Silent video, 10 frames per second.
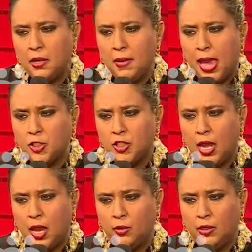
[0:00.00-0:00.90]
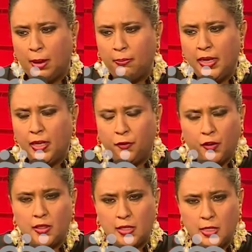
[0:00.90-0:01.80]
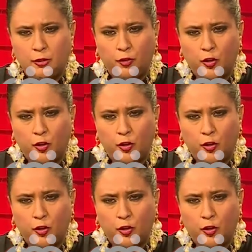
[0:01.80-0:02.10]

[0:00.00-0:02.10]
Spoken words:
imagine how doubly difficult it is for